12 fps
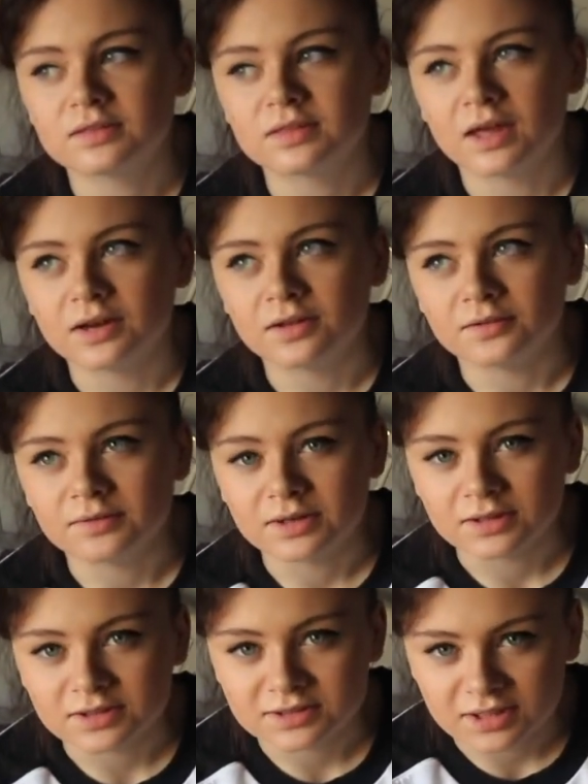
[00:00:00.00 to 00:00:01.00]
Then I
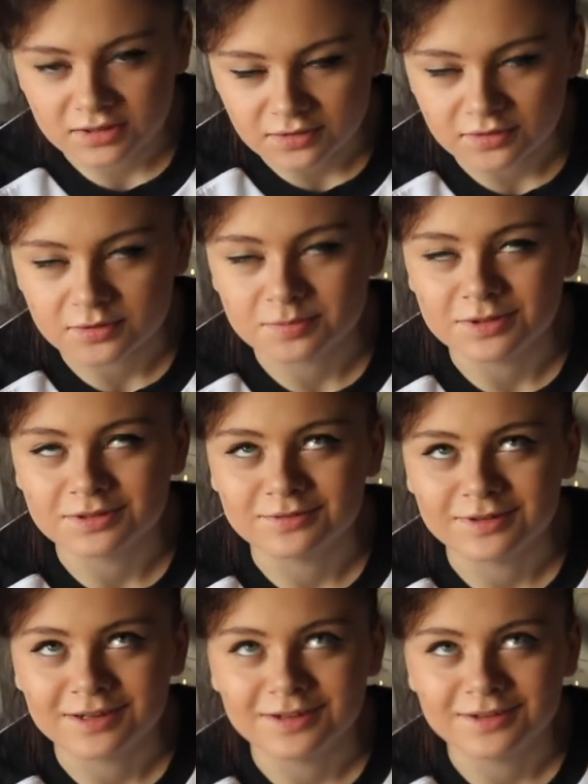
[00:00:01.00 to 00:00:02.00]
realised they don't open
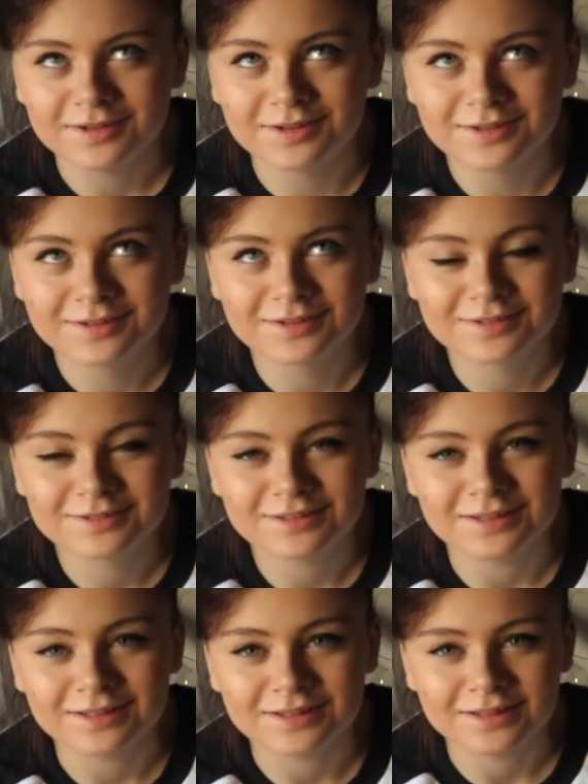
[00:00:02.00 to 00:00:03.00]
till 8,
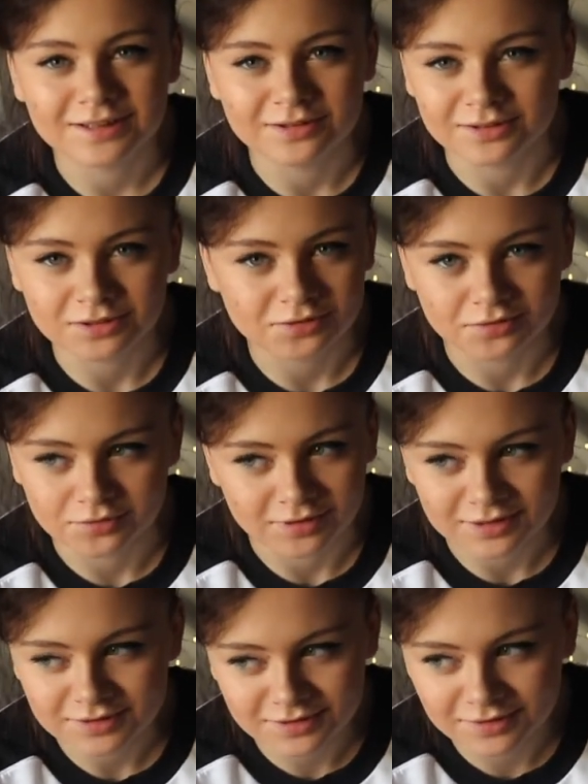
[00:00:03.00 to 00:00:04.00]
so then I got
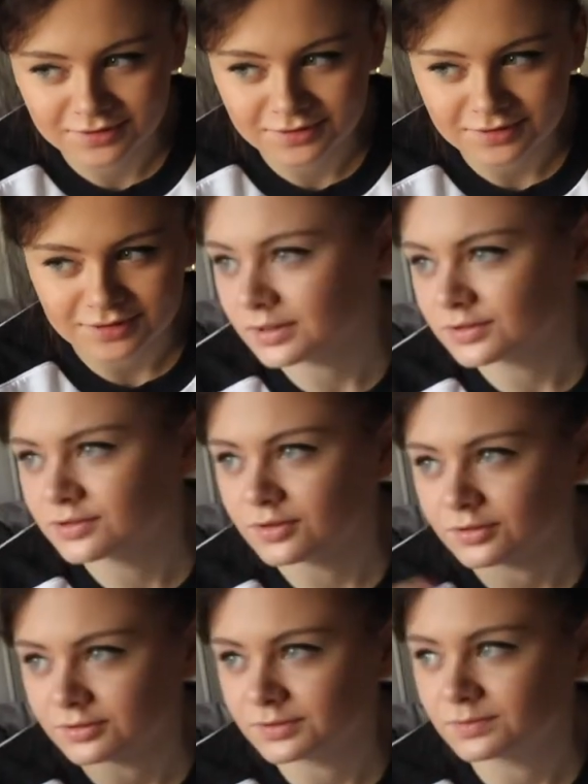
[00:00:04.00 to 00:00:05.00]
dressed. It's
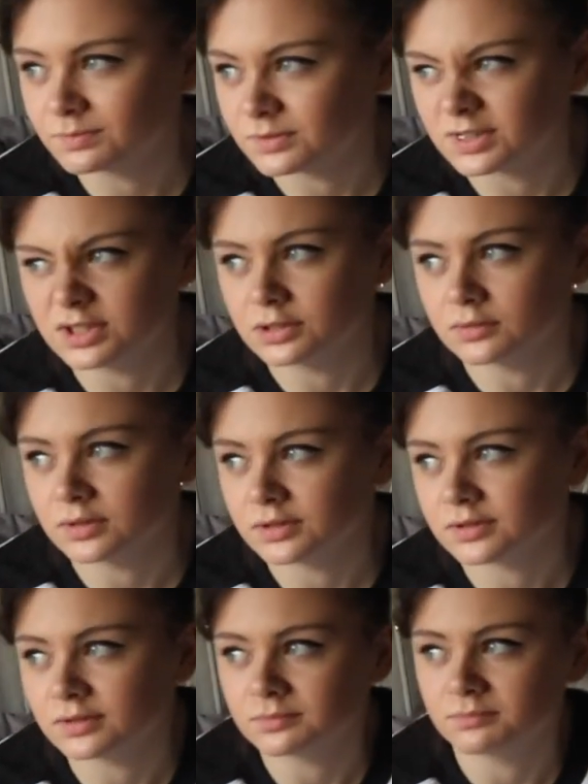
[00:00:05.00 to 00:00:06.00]
not
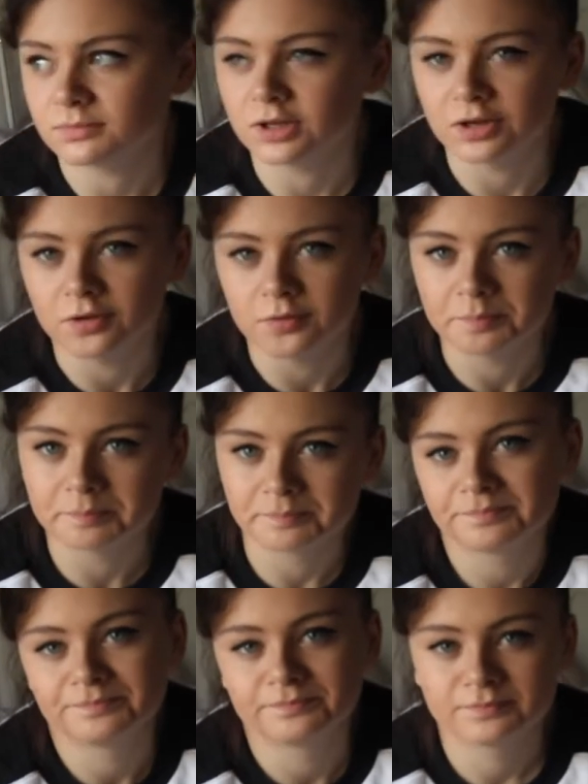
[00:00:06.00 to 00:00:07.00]
serious, I hope.
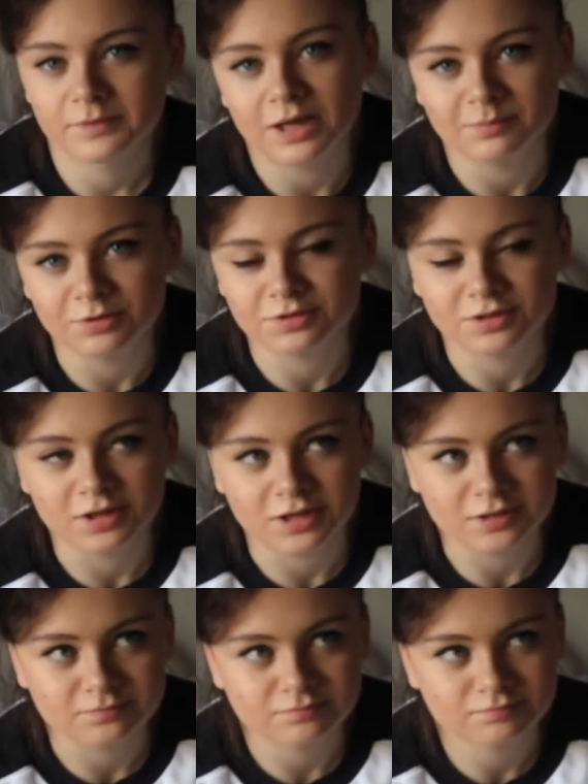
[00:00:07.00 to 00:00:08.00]
I'm not
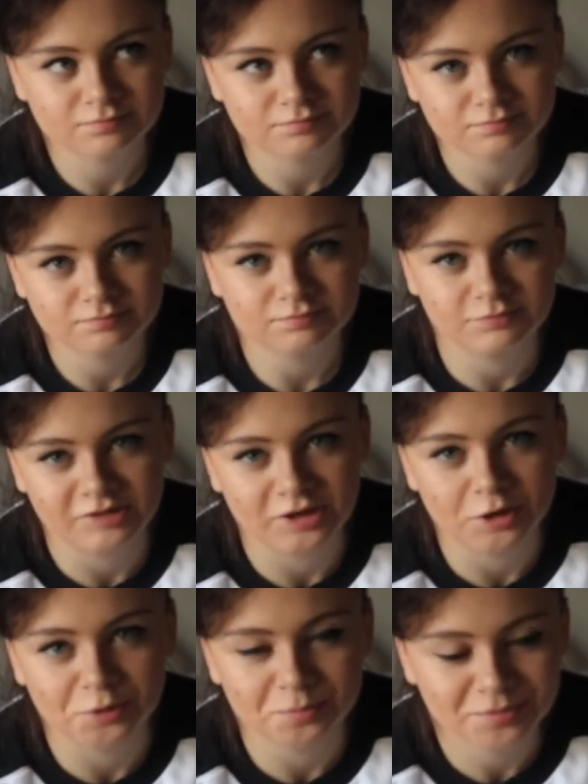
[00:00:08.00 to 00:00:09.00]
dying, I
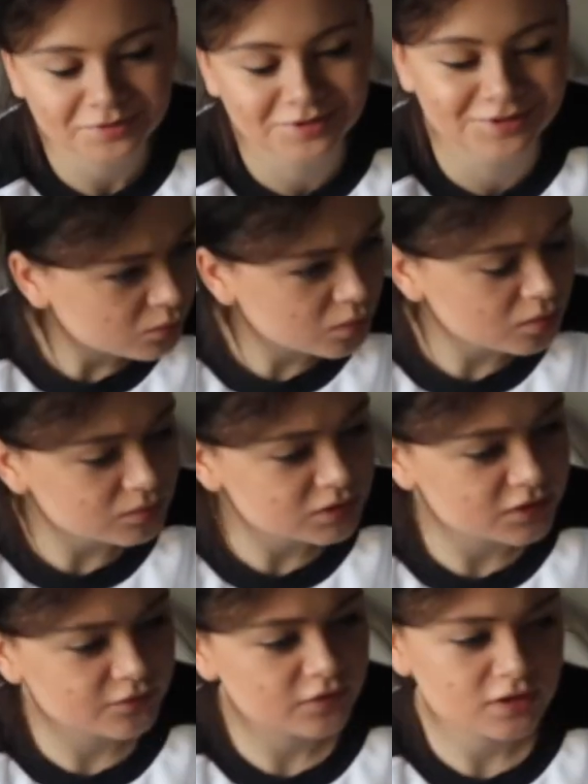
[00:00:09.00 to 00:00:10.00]
hope. What
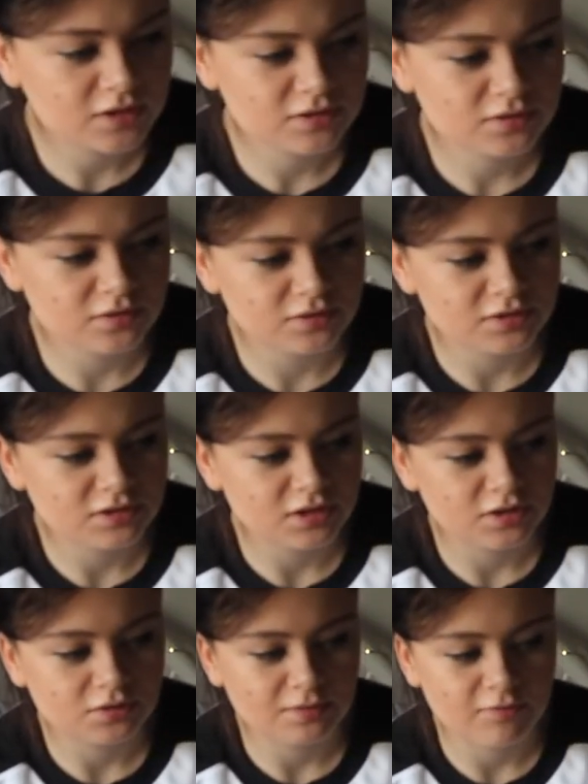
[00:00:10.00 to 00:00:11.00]
was the first
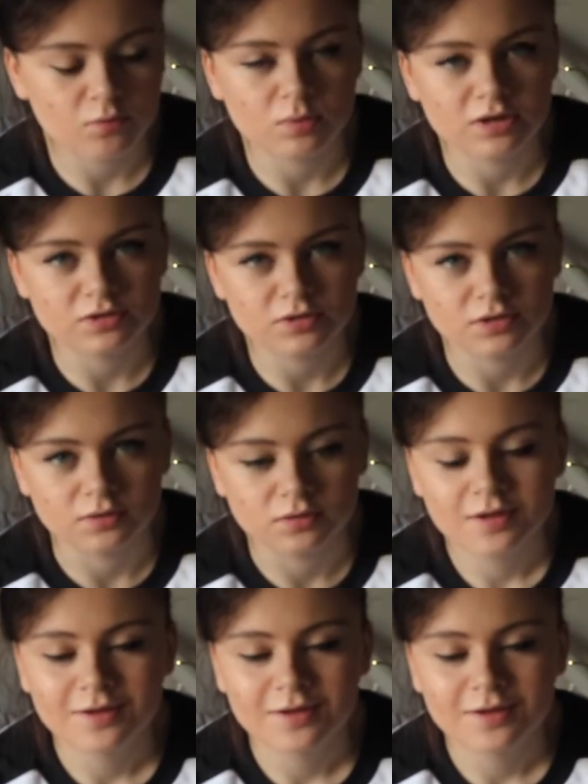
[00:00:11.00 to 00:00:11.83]
concert you ever went to?